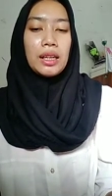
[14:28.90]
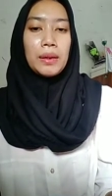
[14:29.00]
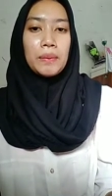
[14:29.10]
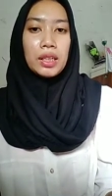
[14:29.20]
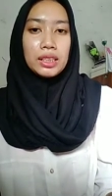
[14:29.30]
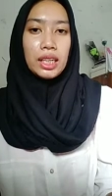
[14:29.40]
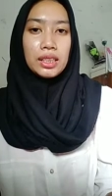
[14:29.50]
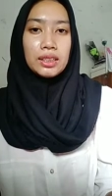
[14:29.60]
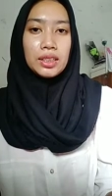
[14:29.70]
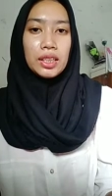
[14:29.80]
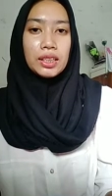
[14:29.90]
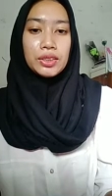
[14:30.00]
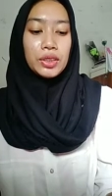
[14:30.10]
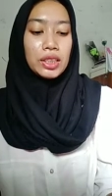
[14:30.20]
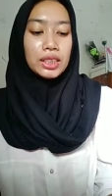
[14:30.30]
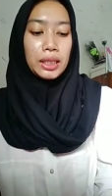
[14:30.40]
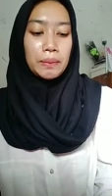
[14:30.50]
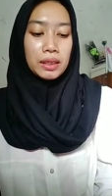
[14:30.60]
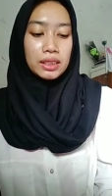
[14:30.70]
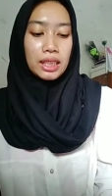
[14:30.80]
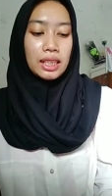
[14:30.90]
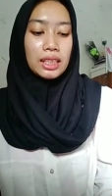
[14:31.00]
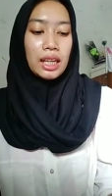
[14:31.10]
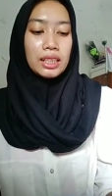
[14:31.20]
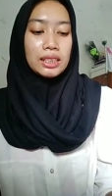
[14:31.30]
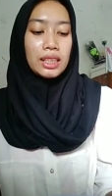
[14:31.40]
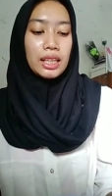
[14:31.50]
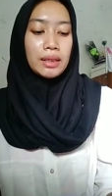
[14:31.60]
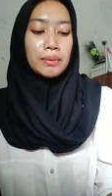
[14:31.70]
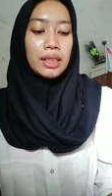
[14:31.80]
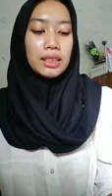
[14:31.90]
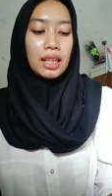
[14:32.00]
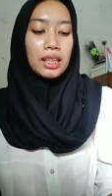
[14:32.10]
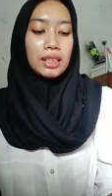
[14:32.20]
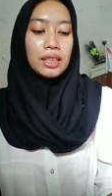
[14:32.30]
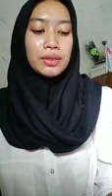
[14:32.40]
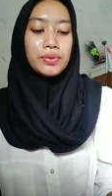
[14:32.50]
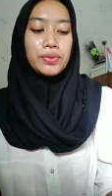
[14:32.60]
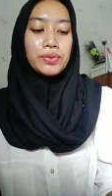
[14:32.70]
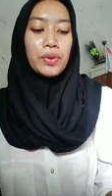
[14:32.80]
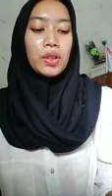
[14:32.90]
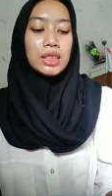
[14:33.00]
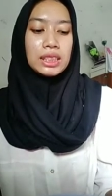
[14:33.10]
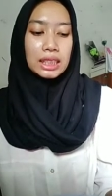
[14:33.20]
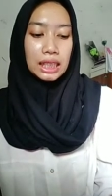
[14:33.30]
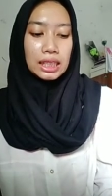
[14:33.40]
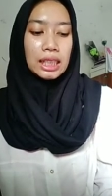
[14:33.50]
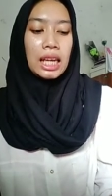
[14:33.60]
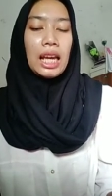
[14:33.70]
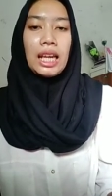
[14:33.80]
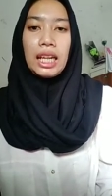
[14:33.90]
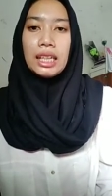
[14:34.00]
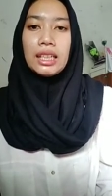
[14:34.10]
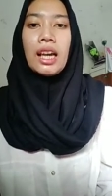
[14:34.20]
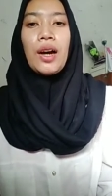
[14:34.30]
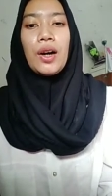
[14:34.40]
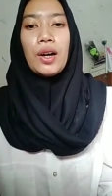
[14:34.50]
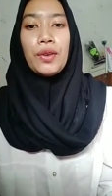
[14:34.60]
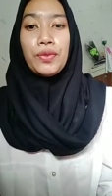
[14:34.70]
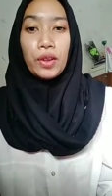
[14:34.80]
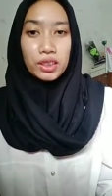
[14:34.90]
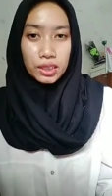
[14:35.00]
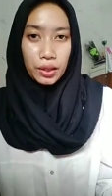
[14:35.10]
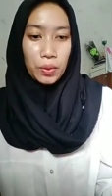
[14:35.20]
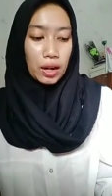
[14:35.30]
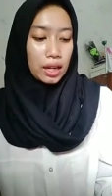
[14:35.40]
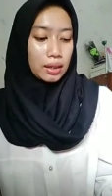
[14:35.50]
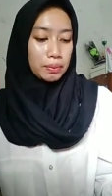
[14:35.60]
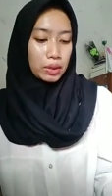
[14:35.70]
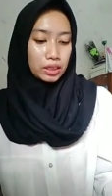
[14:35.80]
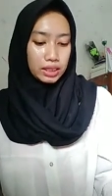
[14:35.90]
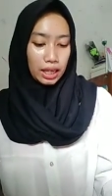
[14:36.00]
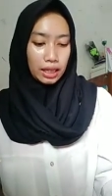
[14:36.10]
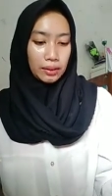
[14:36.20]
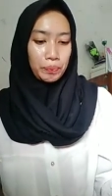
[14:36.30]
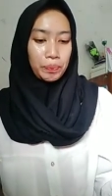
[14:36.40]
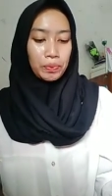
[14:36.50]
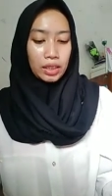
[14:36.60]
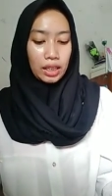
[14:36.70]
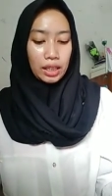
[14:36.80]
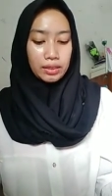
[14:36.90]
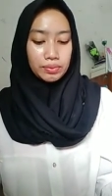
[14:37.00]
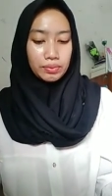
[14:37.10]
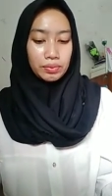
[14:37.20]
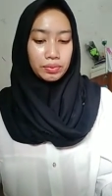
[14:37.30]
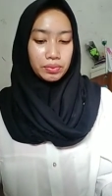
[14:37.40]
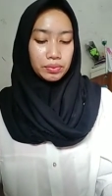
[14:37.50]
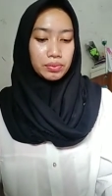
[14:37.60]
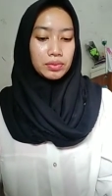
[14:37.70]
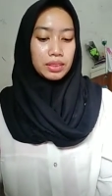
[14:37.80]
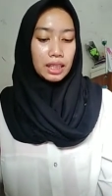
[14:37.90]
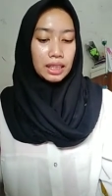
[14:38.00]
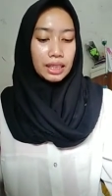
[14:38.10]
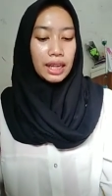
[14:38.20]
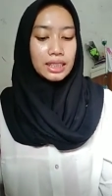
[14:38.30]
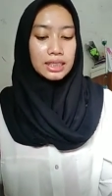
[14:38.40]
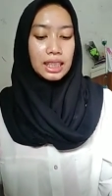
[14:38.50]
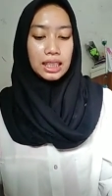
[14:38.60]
percent 30%, and the second meeting is 14 in 41%. And next,